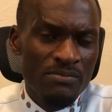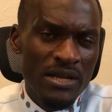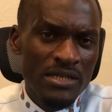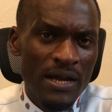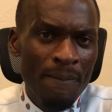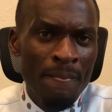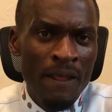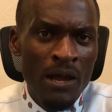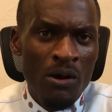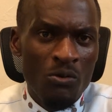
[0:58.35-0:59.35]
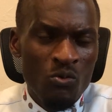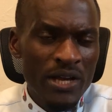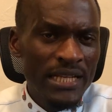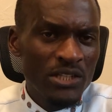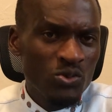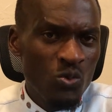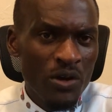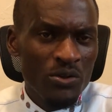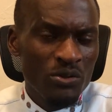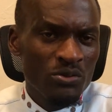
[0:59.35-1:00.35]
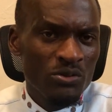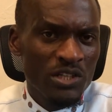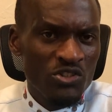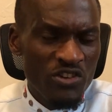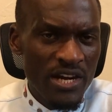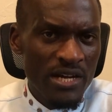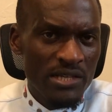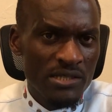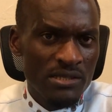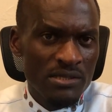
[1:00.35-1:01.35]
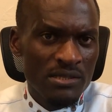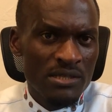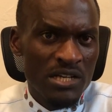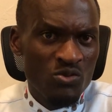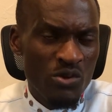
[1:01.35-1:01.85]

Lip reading: But quickly to walk you through the trainings that